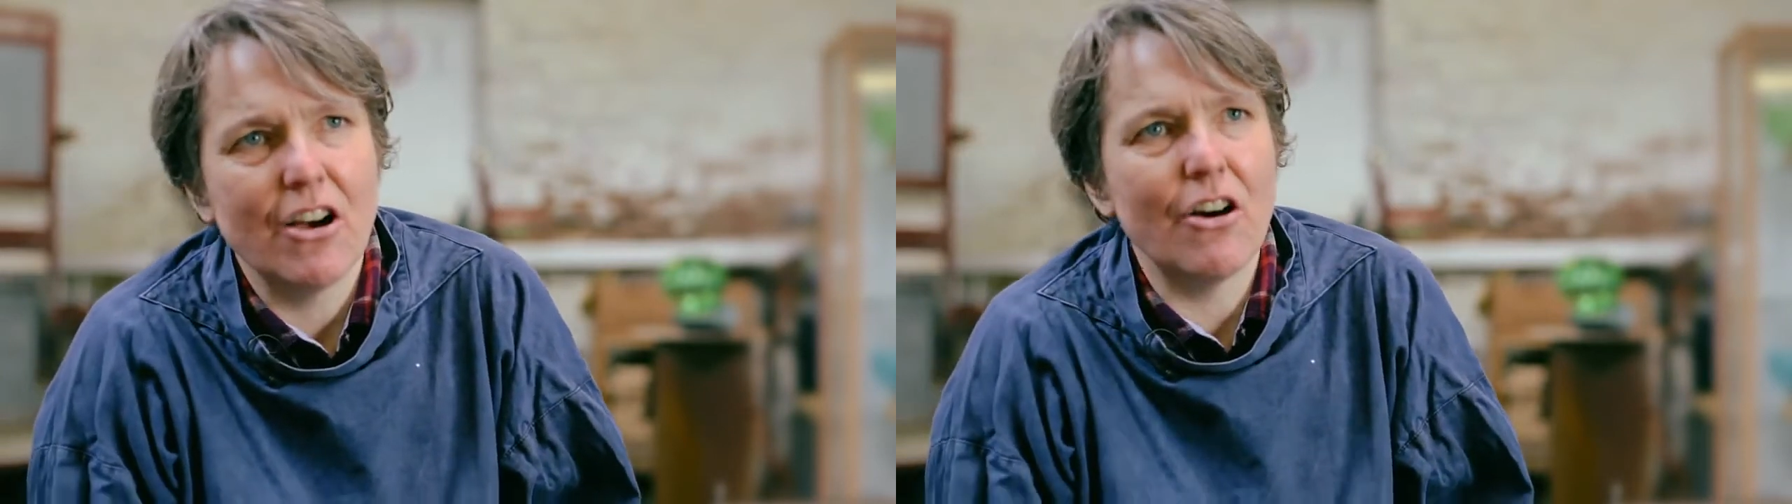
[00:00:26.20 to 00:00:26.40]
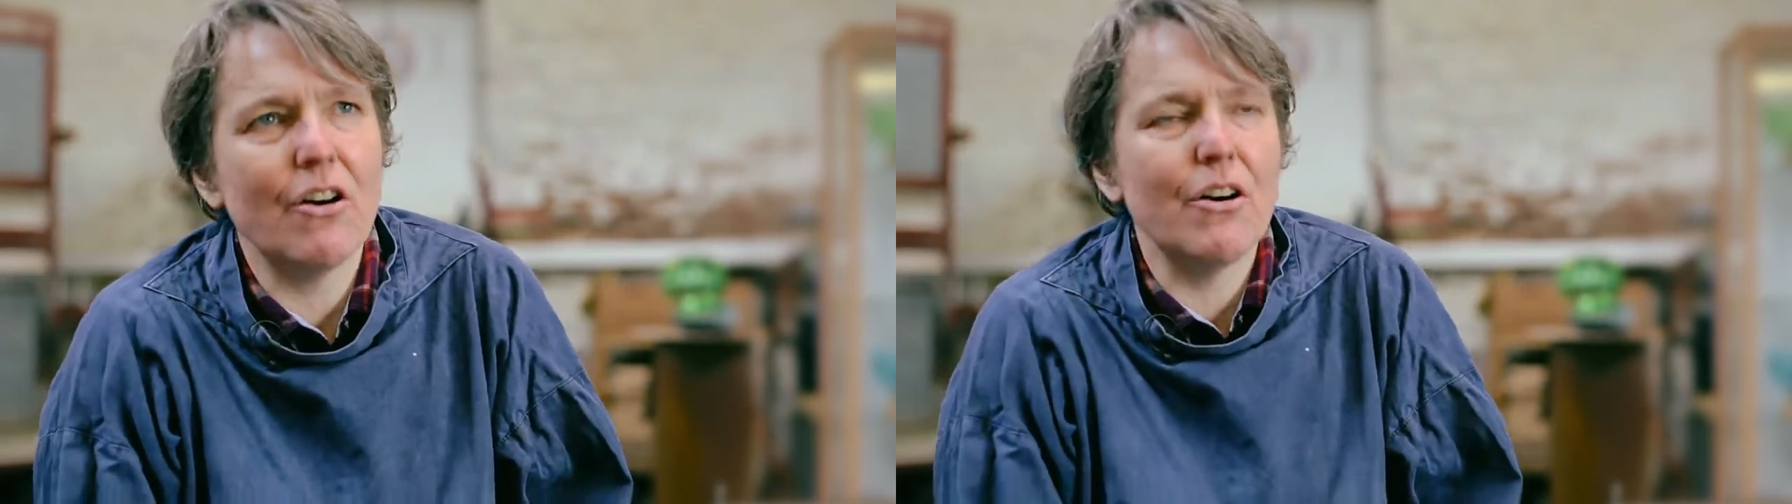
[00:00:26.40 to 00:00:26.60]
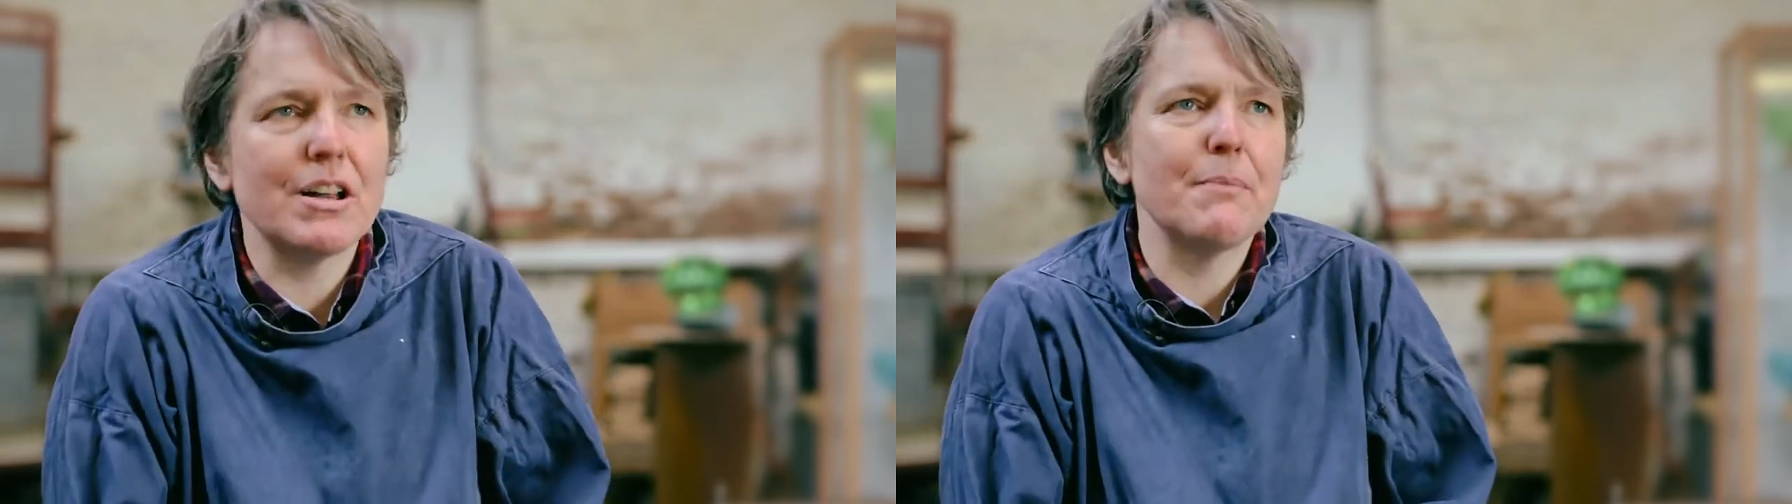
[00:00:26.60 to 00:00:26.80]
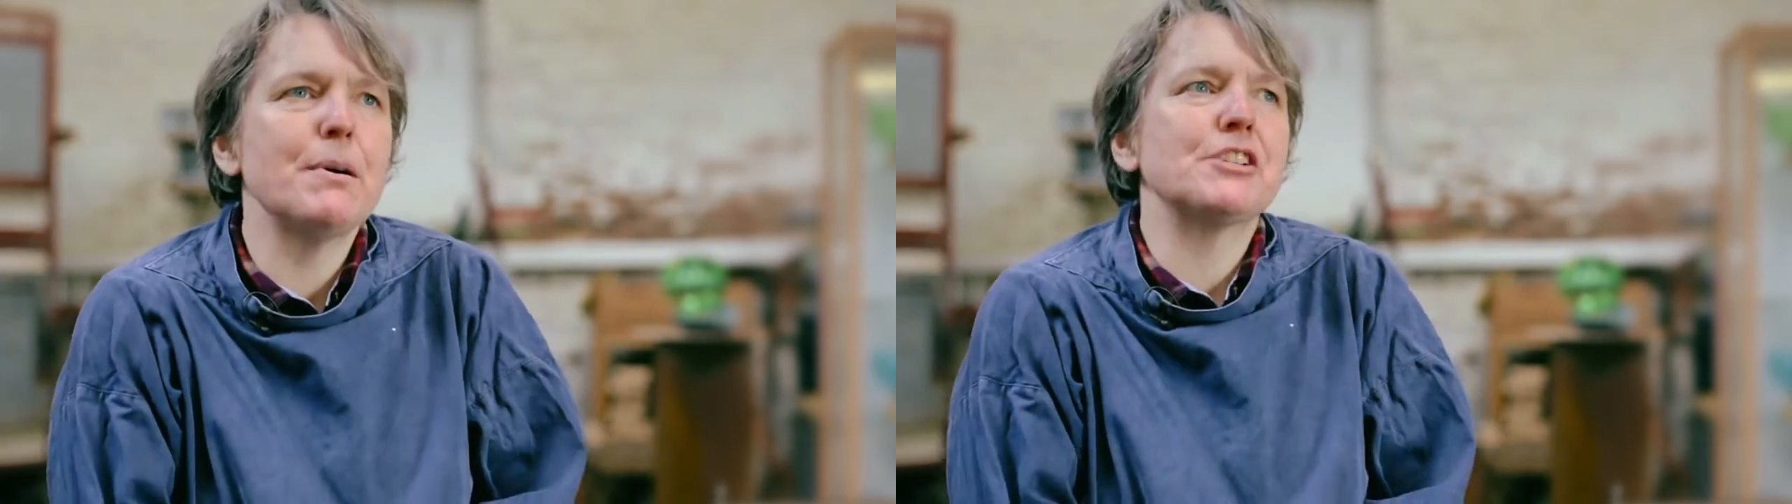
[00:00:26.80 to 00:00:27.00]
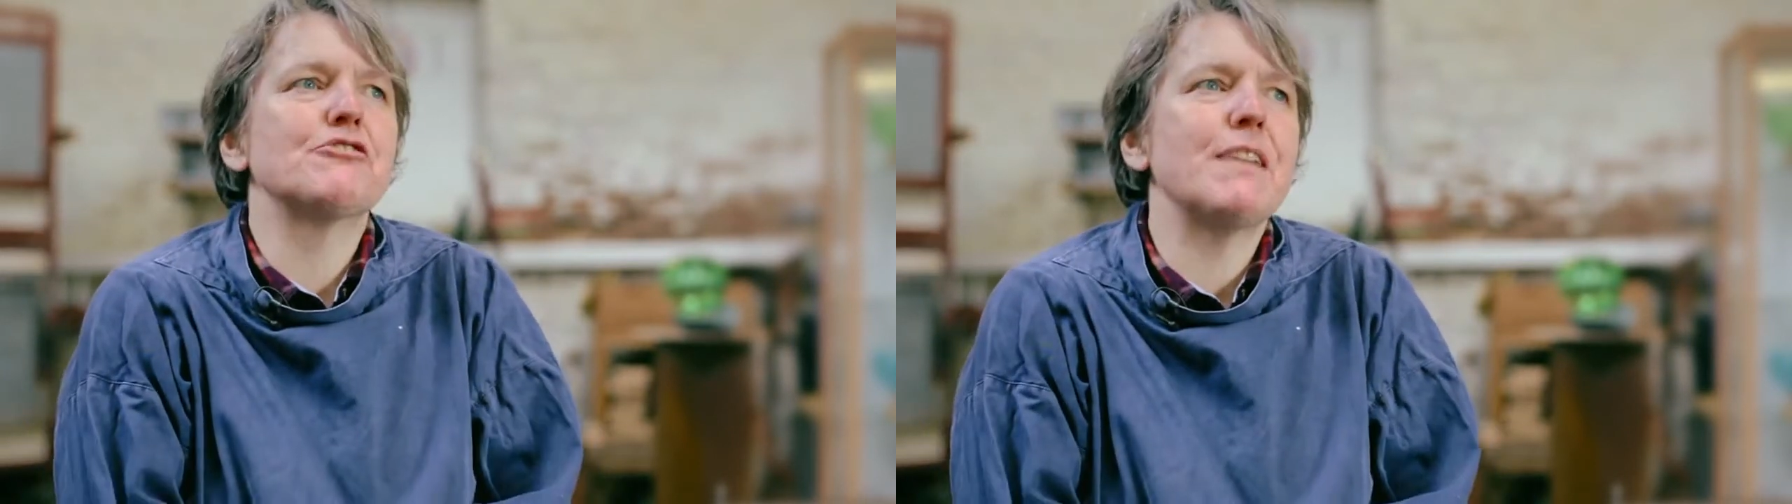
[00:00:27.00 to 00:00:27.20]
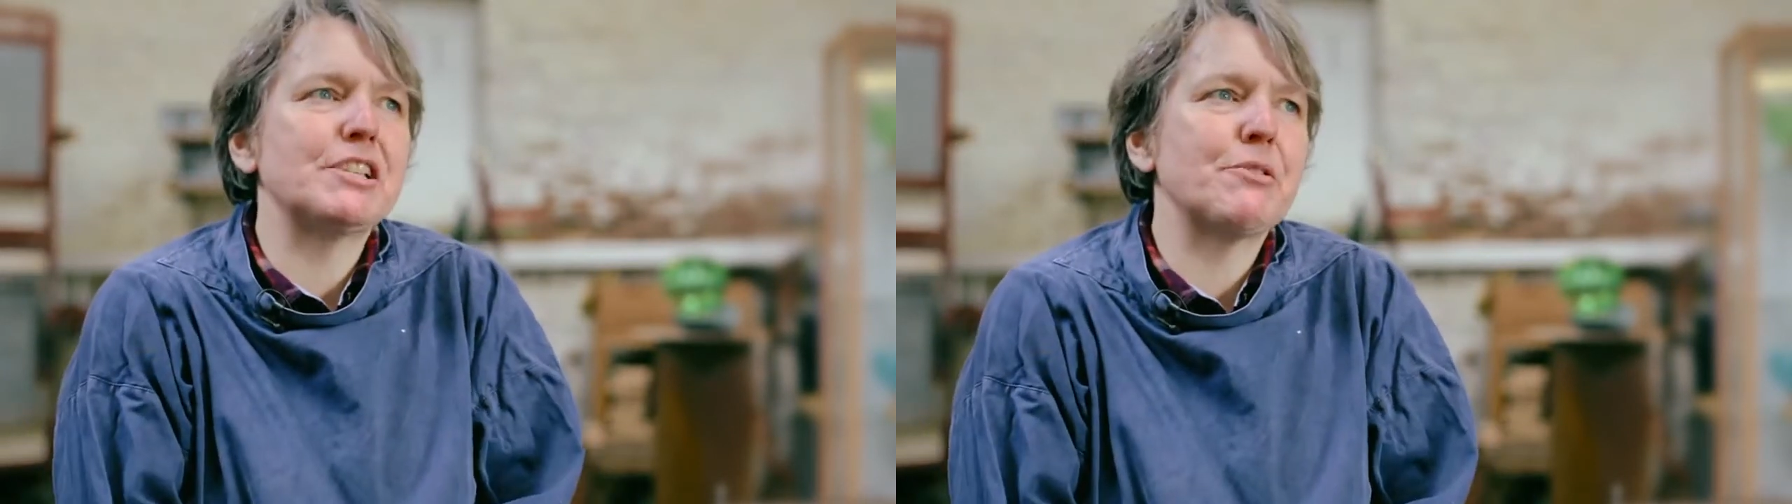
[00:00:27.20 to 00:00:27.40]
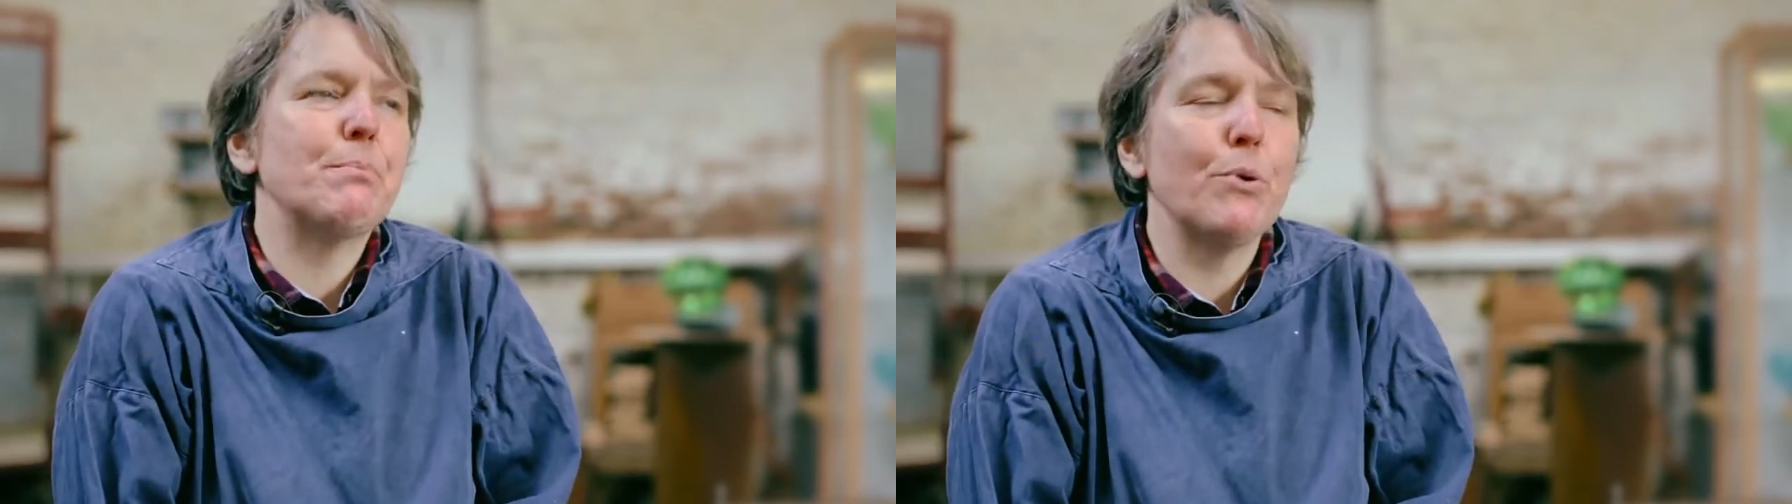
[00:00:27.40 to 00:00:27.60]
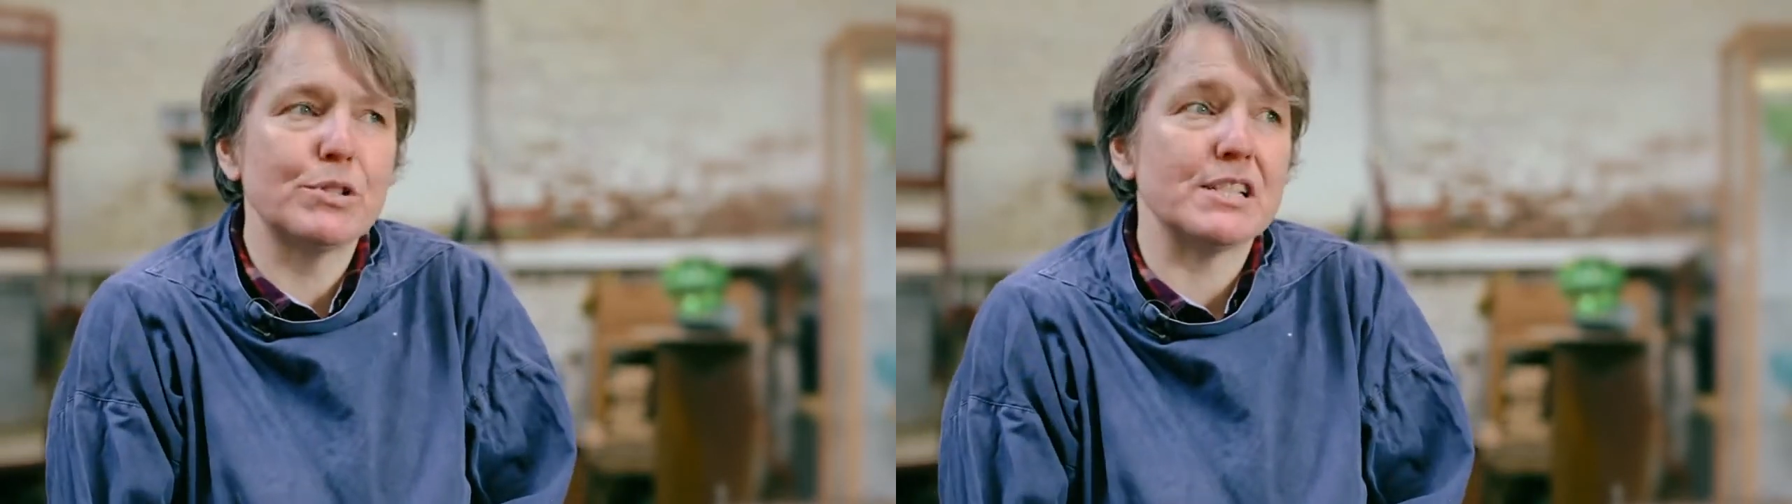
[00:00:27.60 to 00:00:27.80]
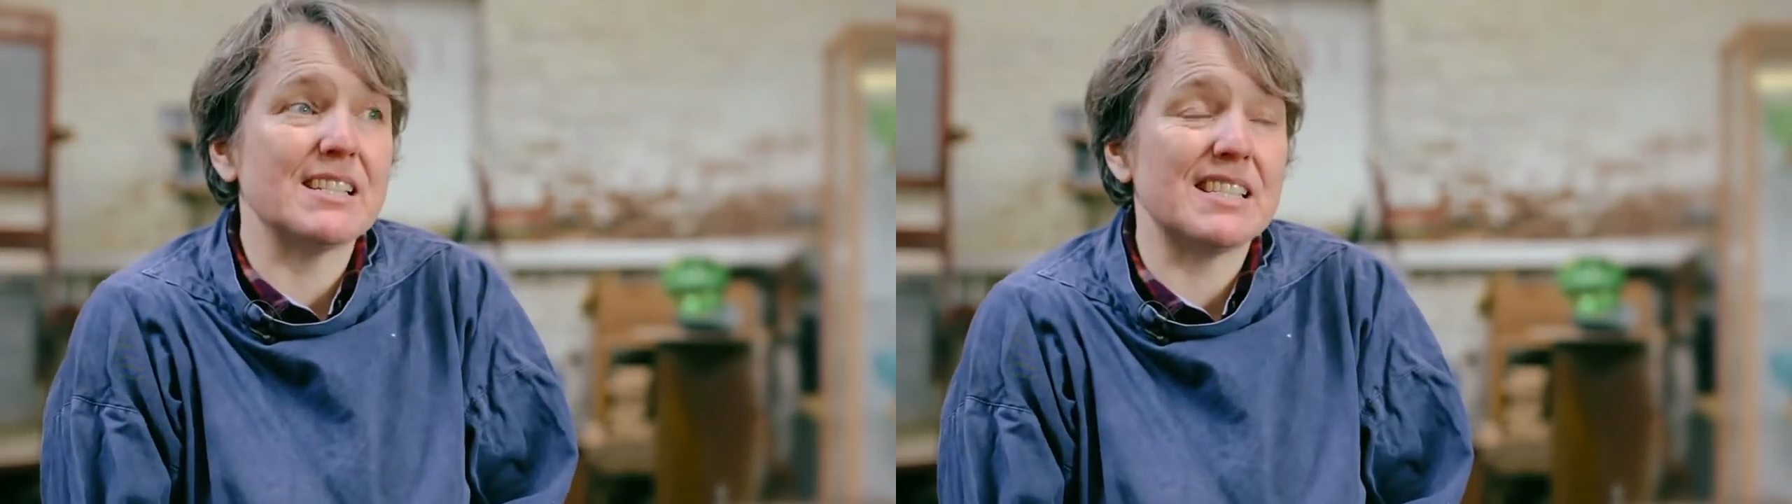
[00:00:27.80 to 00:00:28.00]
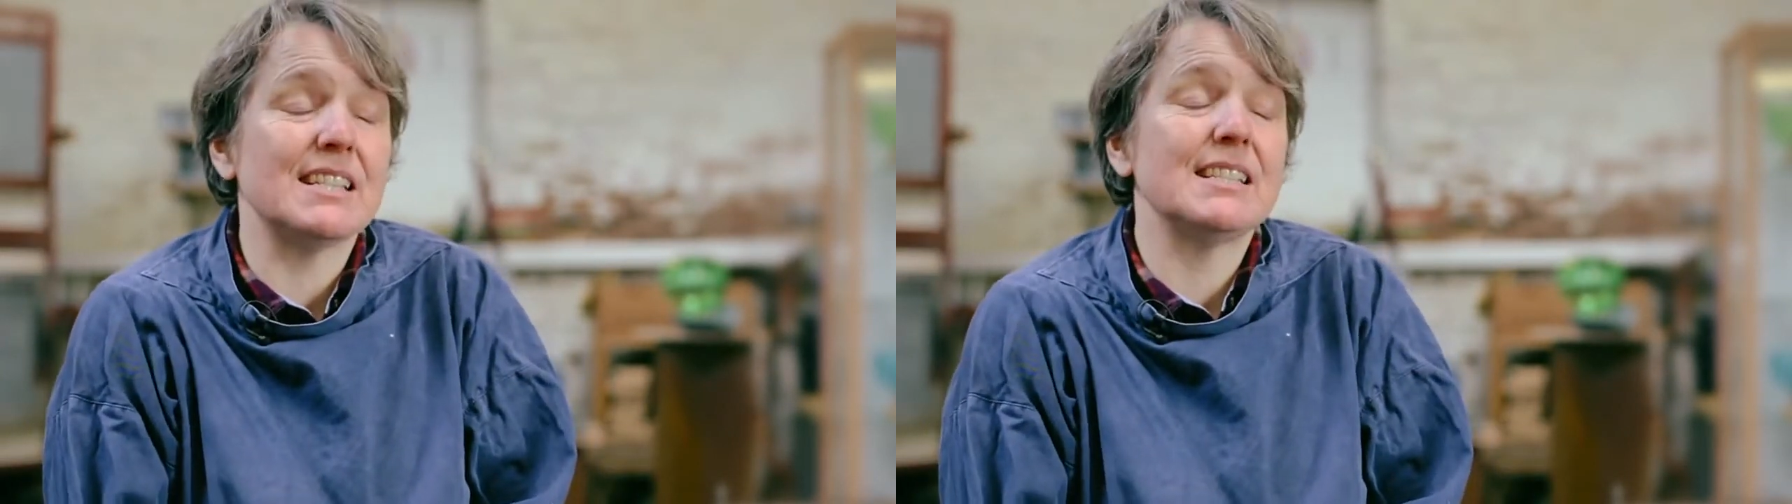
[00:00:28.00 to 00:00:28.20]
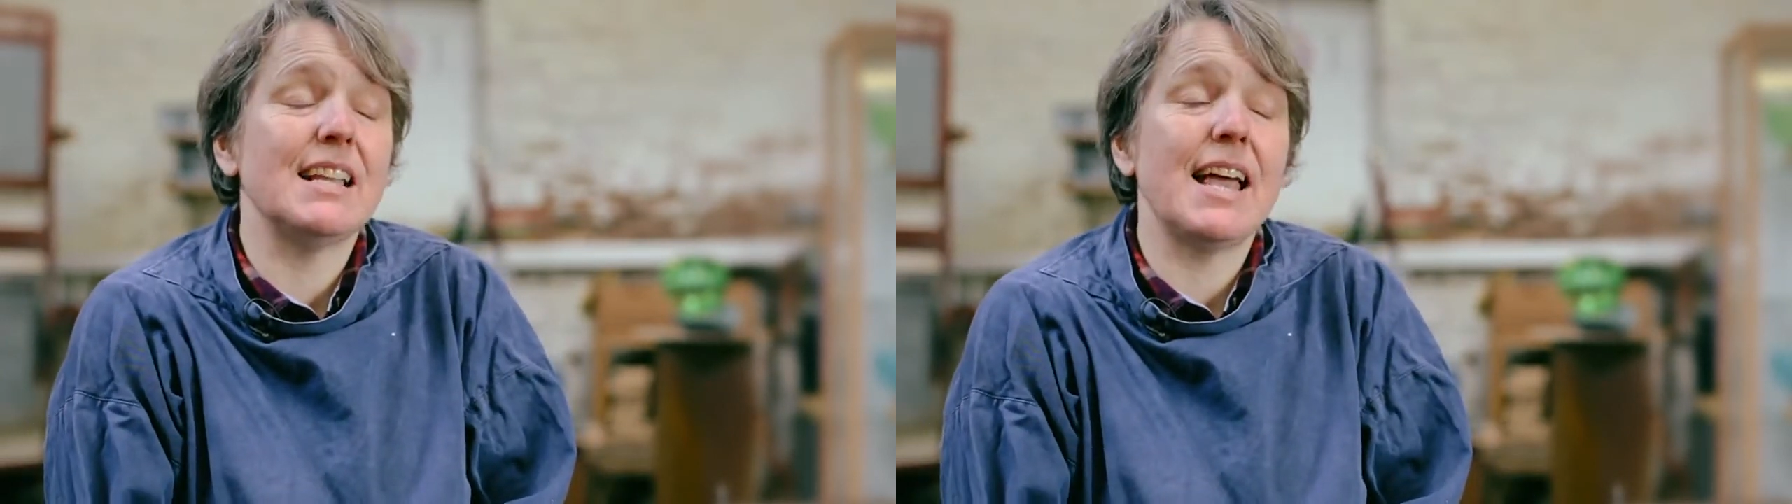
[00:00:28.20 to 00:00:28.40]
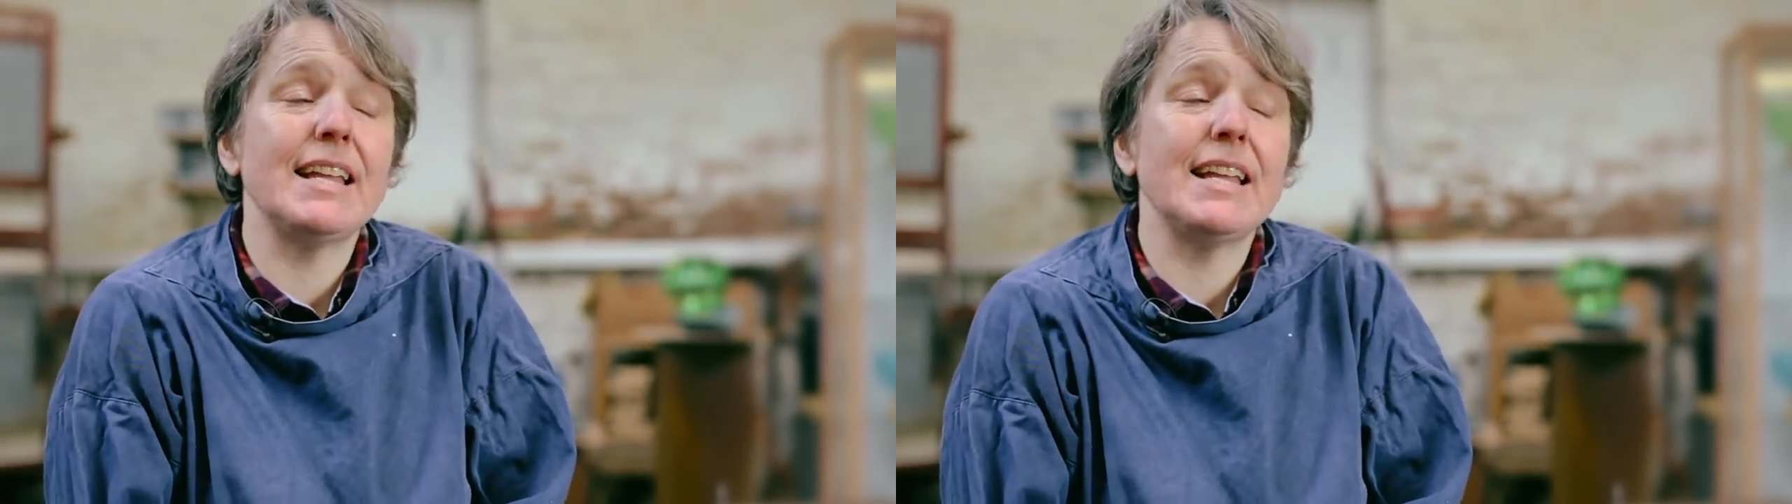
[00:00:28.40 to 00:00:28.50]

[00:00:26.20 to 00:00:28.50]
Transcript: on a much greater importance than